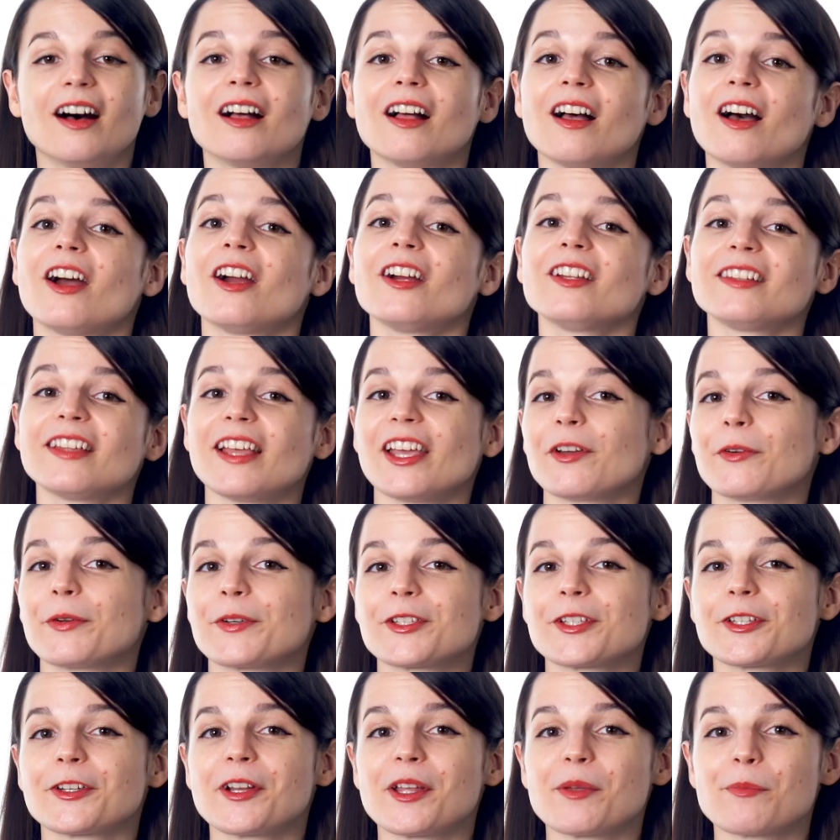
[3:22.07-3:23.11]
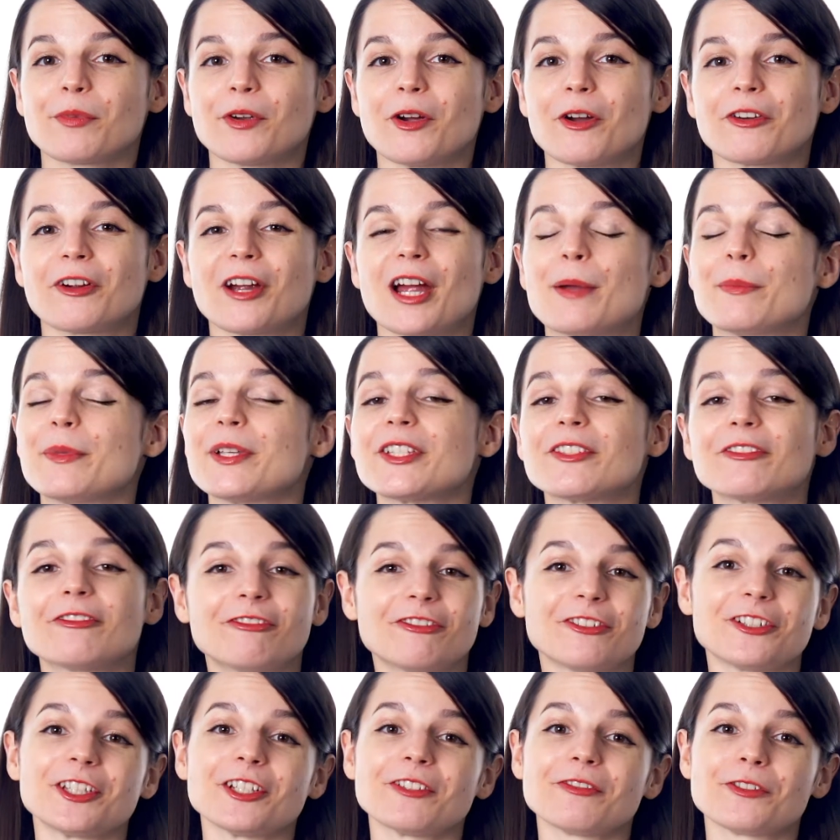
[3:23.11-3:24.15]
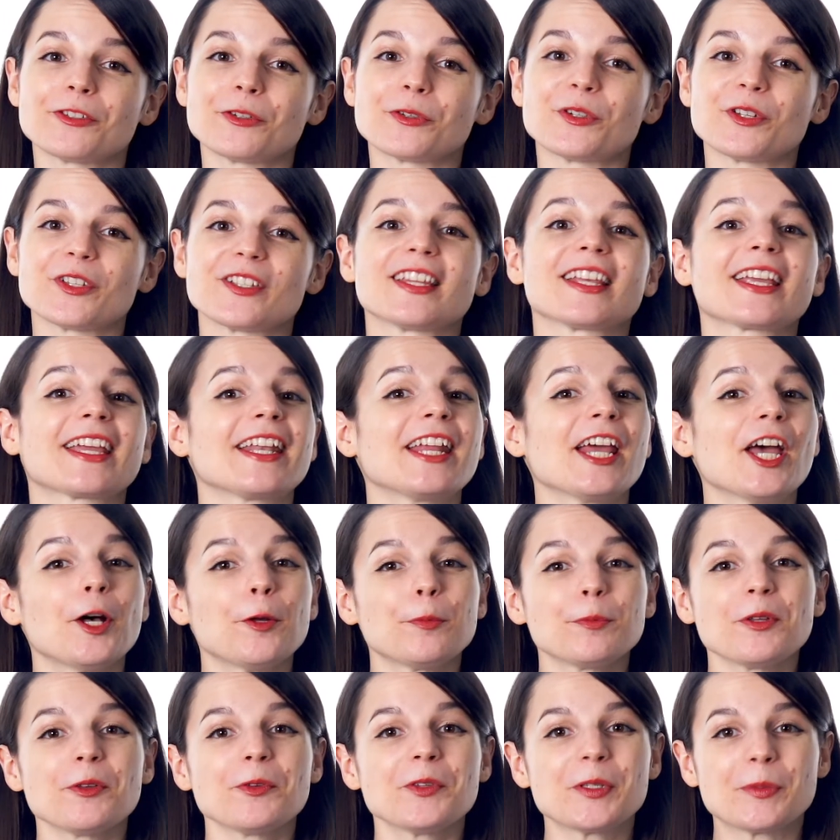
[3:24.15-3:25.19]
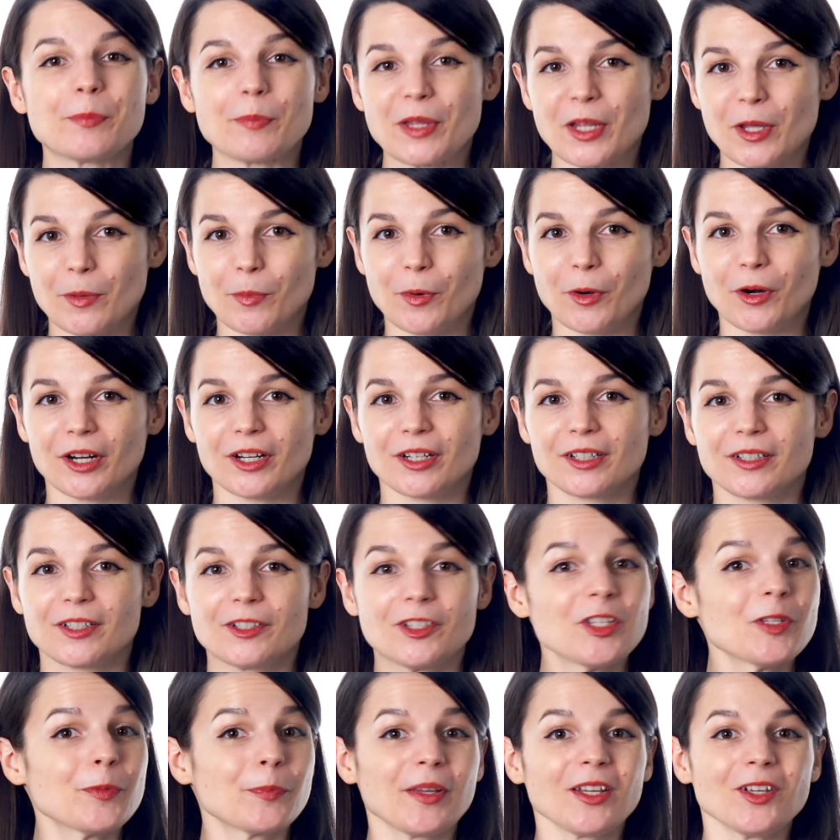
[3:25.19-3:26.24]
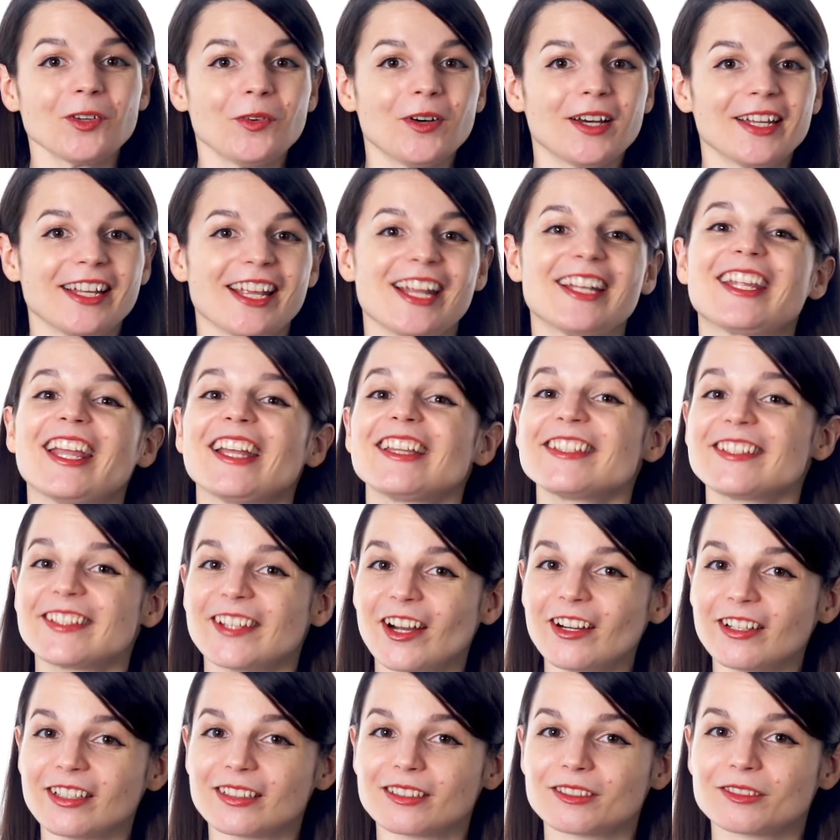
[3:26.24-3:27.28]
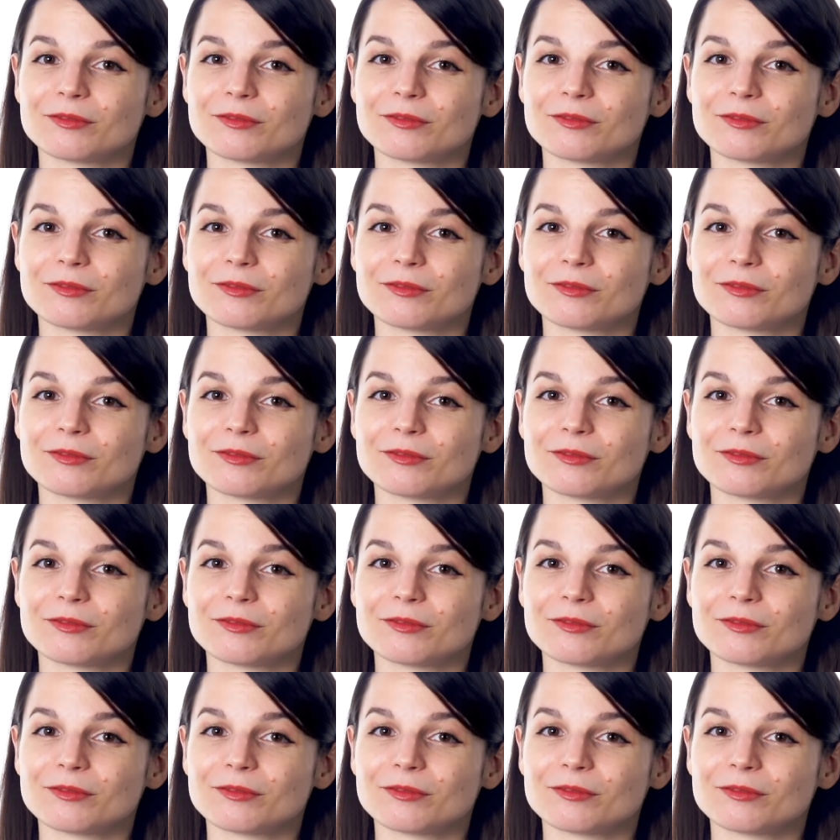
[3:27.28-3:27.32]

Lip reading: Our language learning program is full of tools that can help you speak more. Just pick one and get started.